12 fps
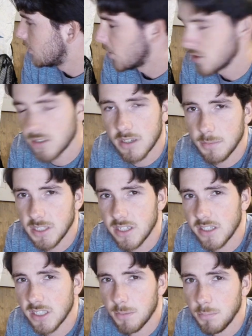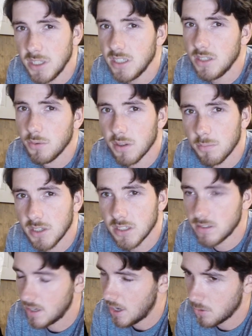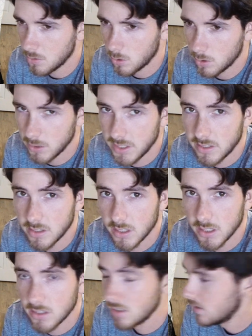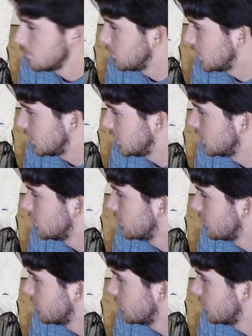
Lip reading: I'm also going to be taking a beanie with me. It's an Outdoor Research beanie.